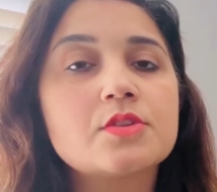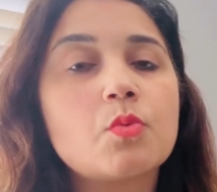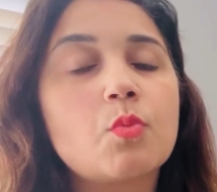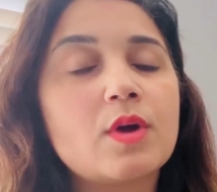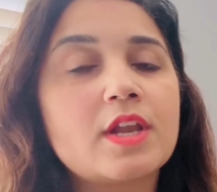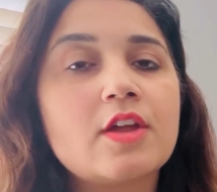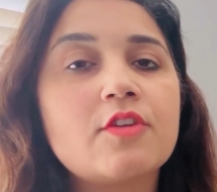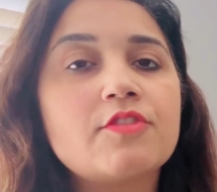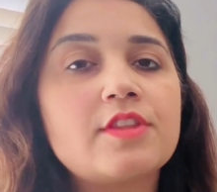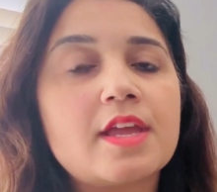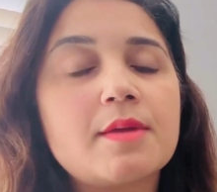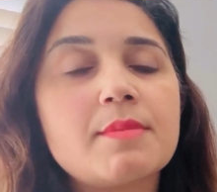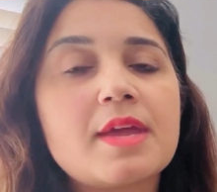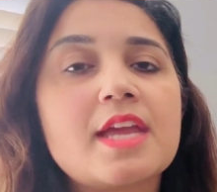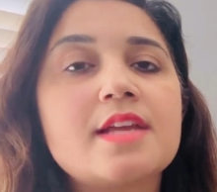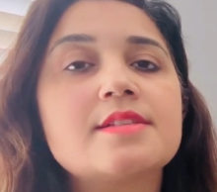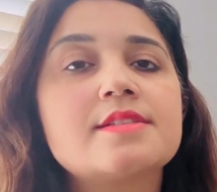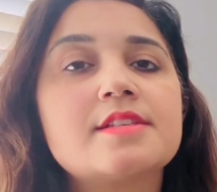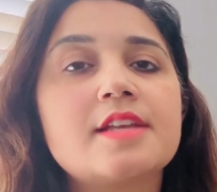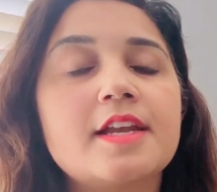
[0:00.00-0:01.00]
So one of them
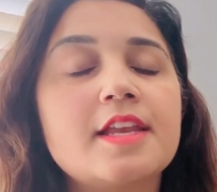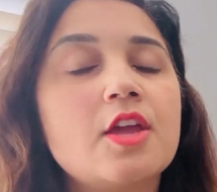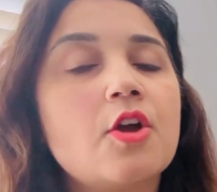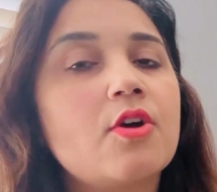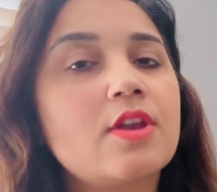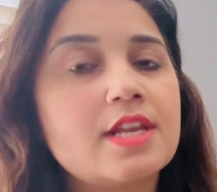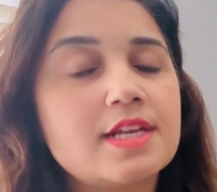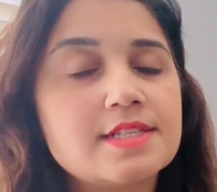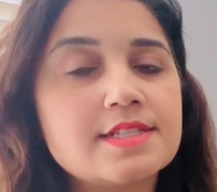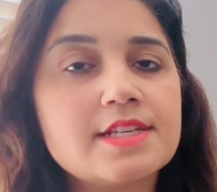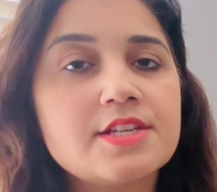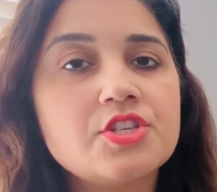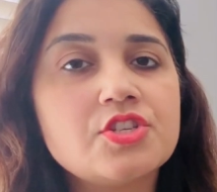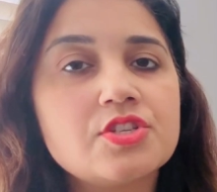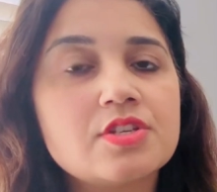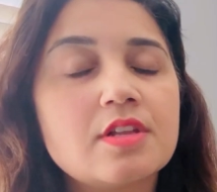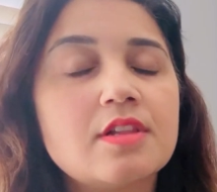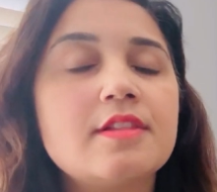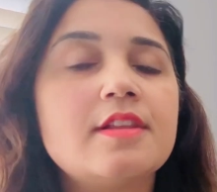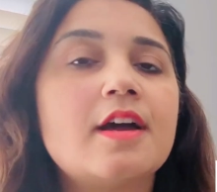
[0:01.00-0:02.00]
is Study Hall
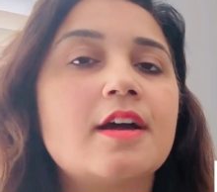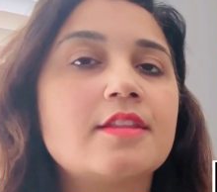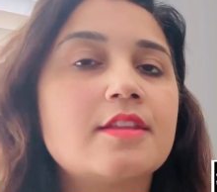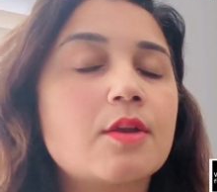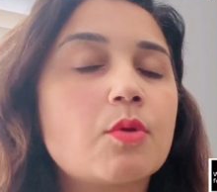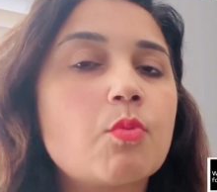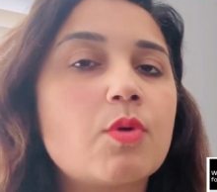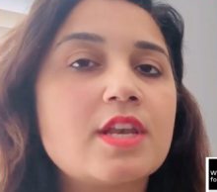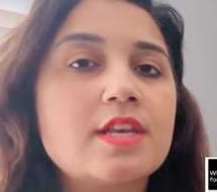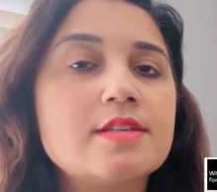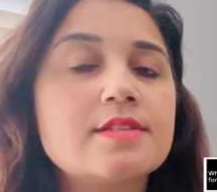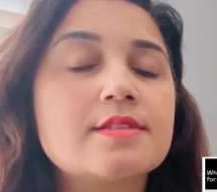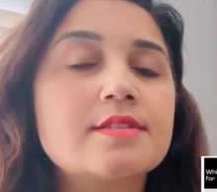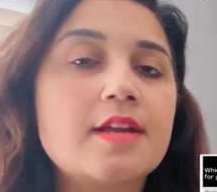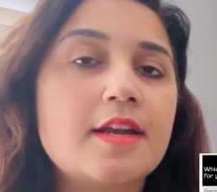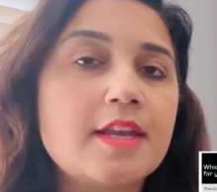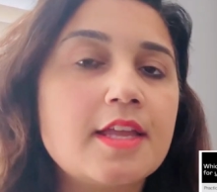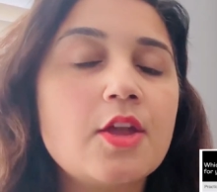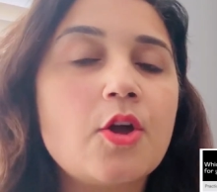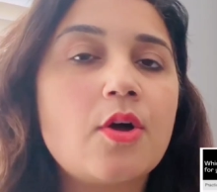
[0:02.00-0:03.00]
Essential, the other one is
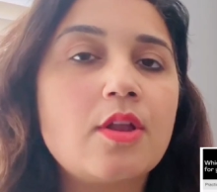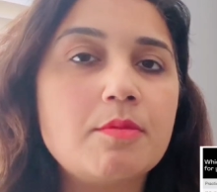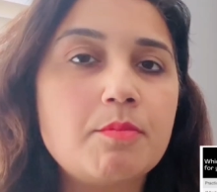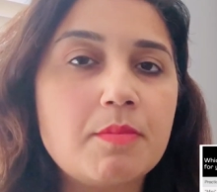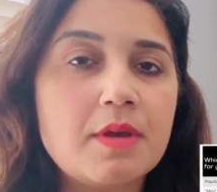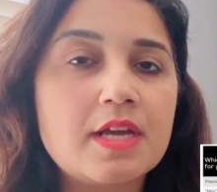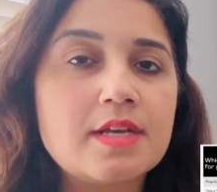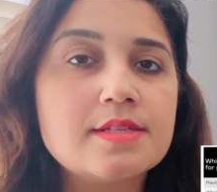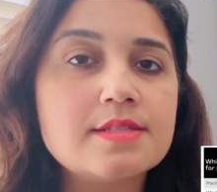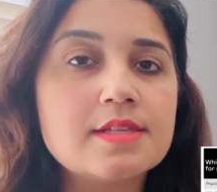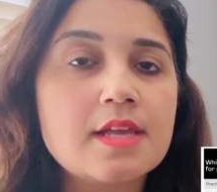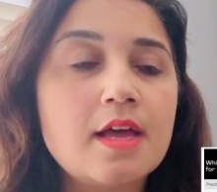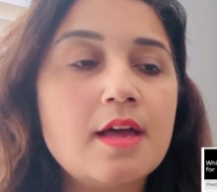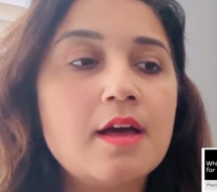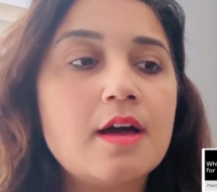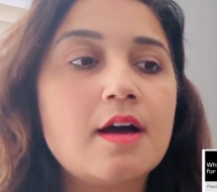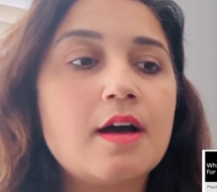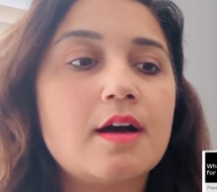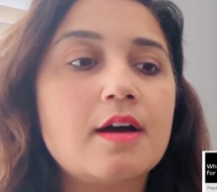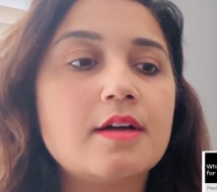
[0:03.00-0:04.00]
Study Hall Plus.
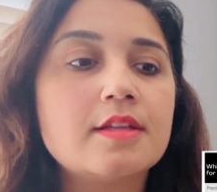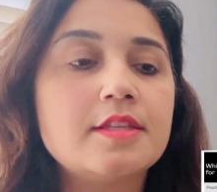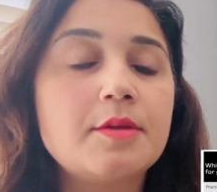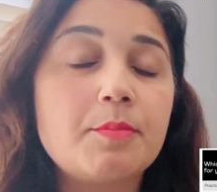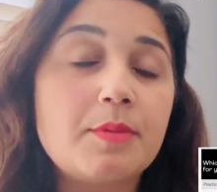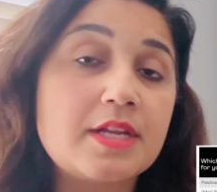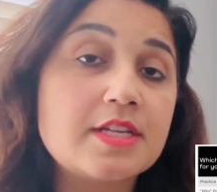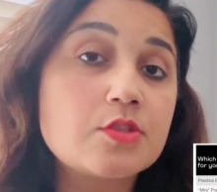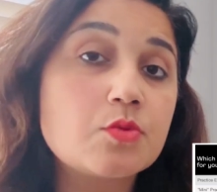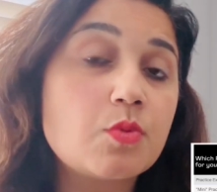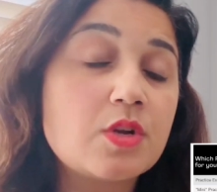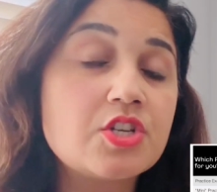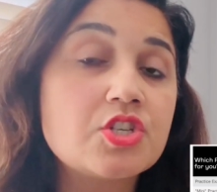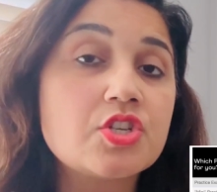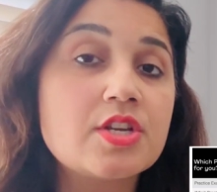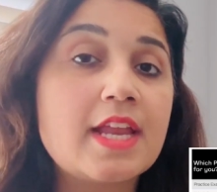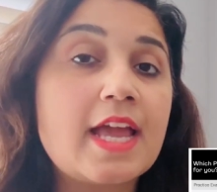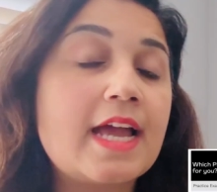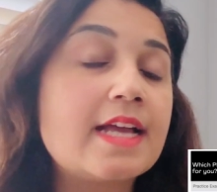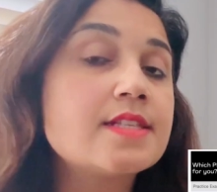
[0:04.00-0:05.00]
The Plus
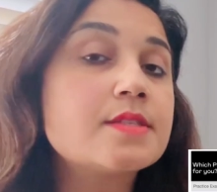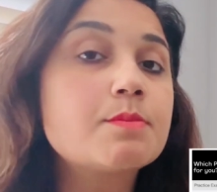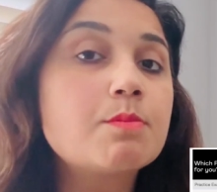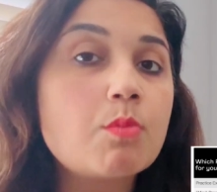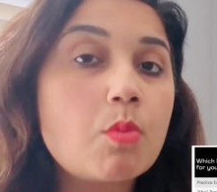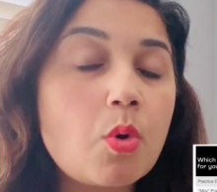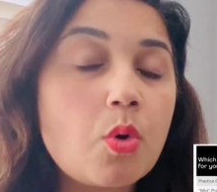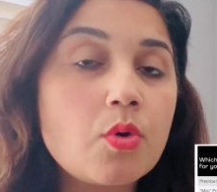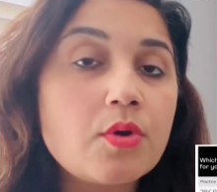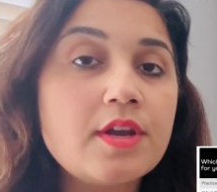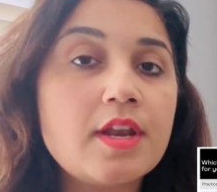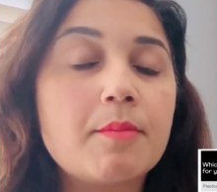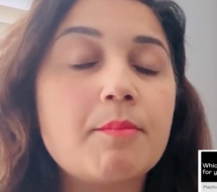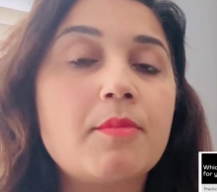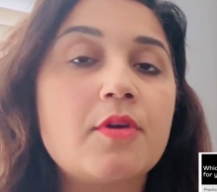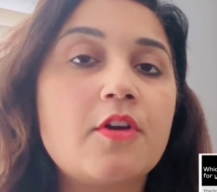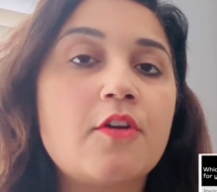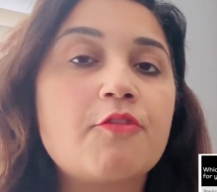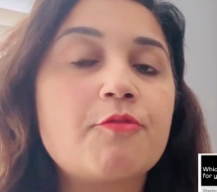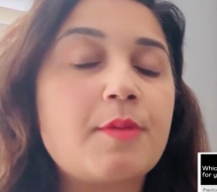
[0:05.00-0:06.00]
version has more
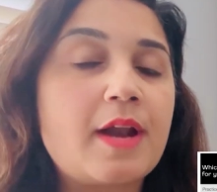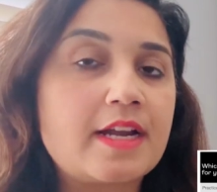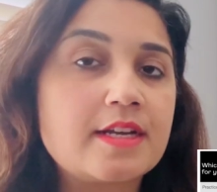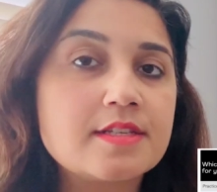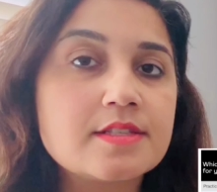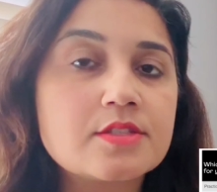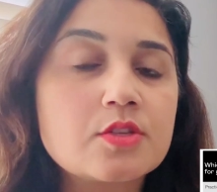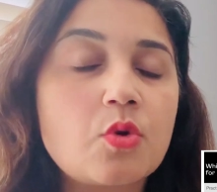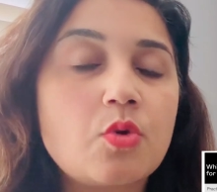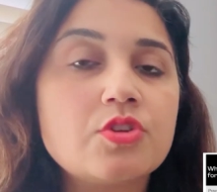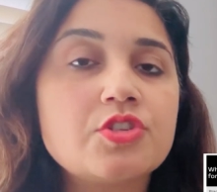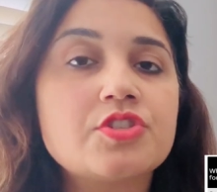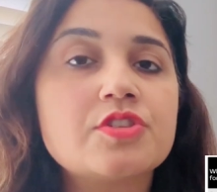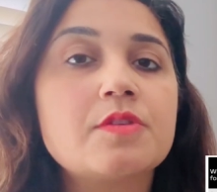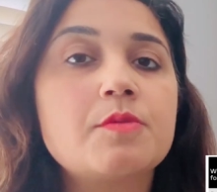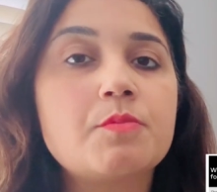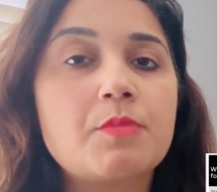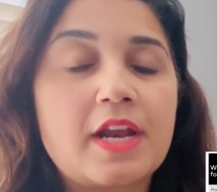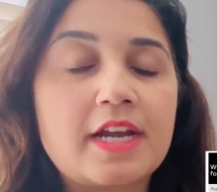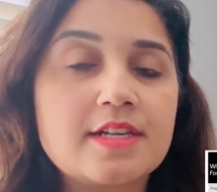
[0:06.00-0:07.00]
number of practice
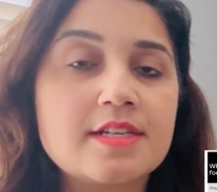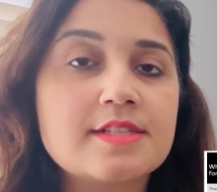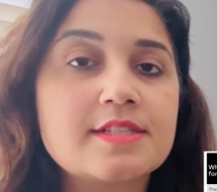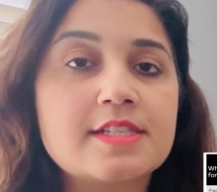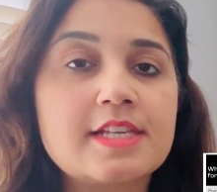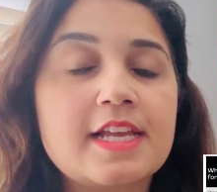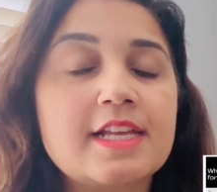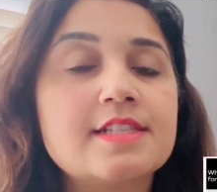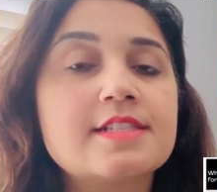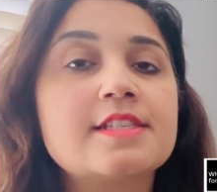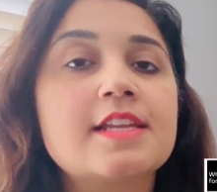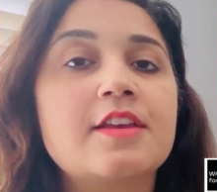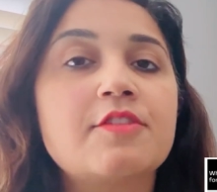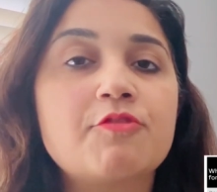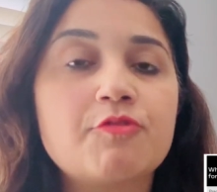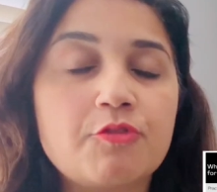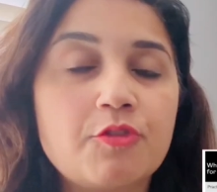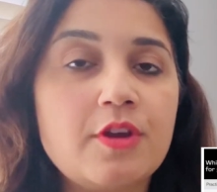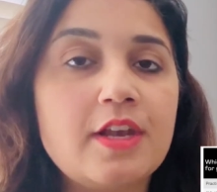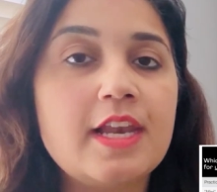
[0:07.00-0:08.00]
question, practice test,
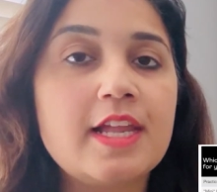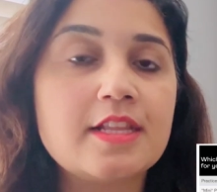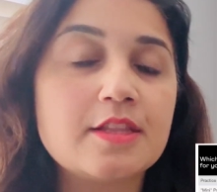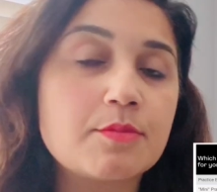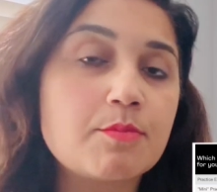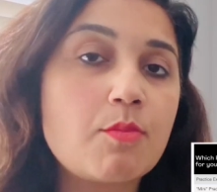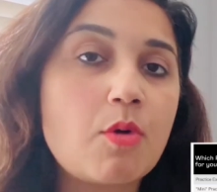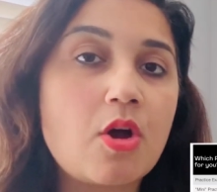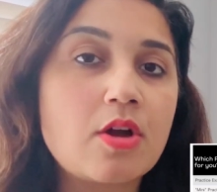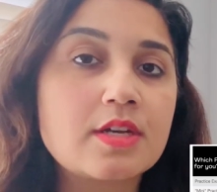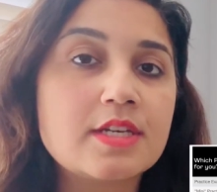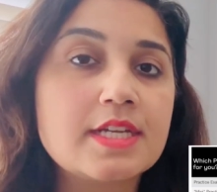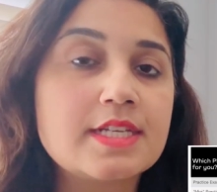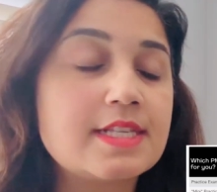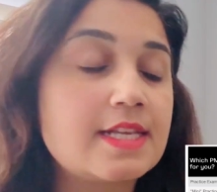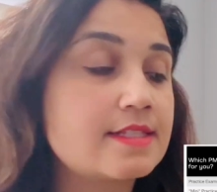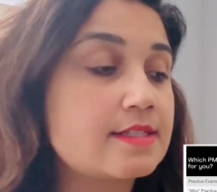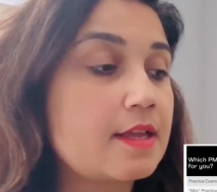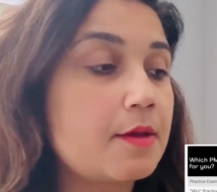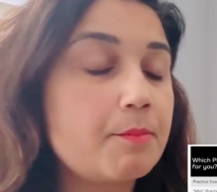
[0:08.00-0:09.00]
and full length mock
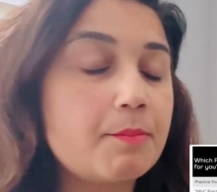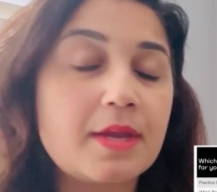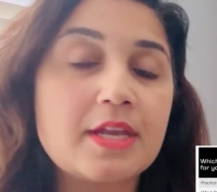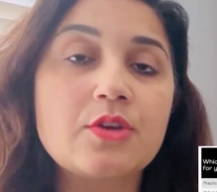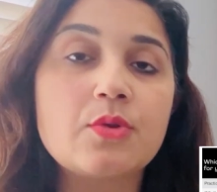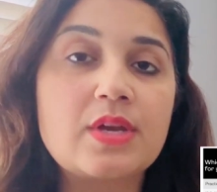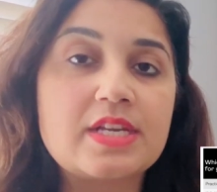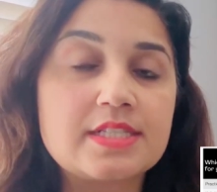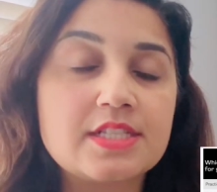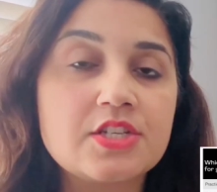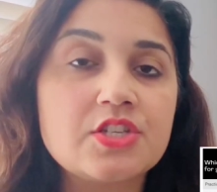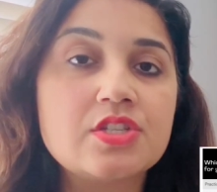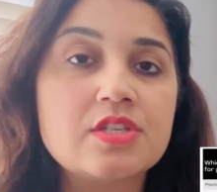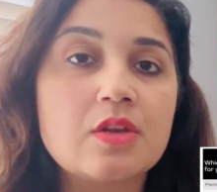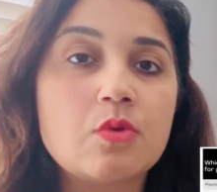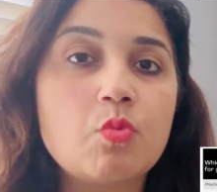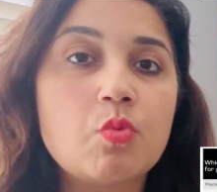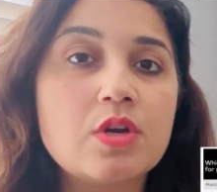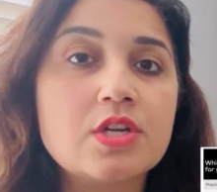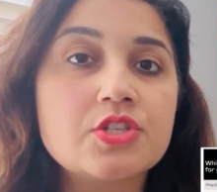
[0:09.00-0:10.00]
test as compared to
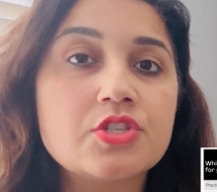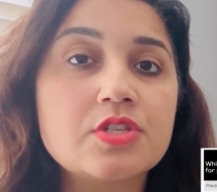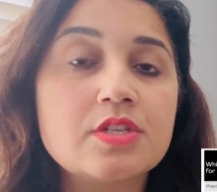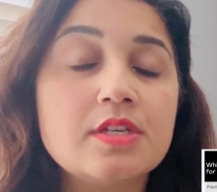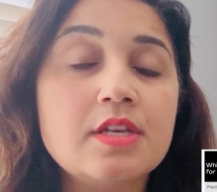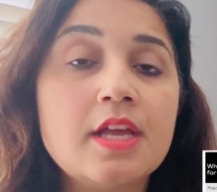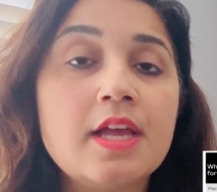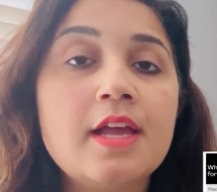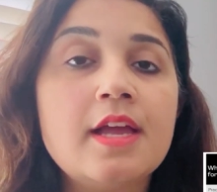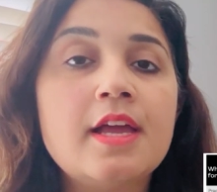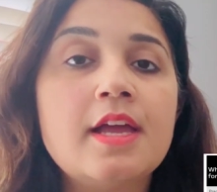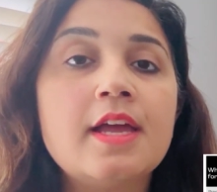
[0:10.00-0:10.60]
Essential version.